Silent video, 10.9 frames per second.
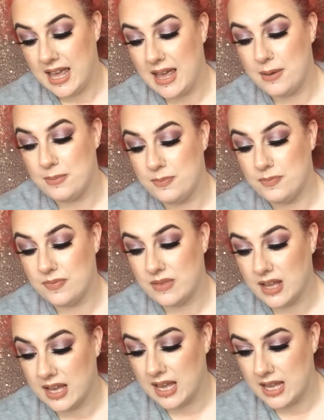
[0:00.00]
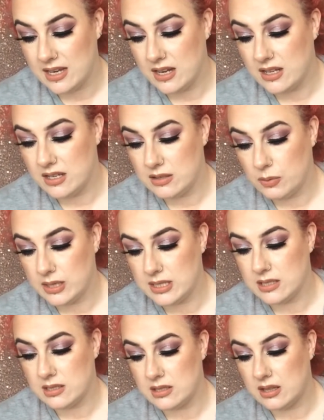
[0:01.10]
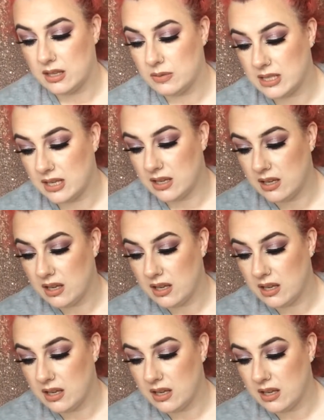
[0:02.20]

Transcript: get that. Again, what is this thing? It's like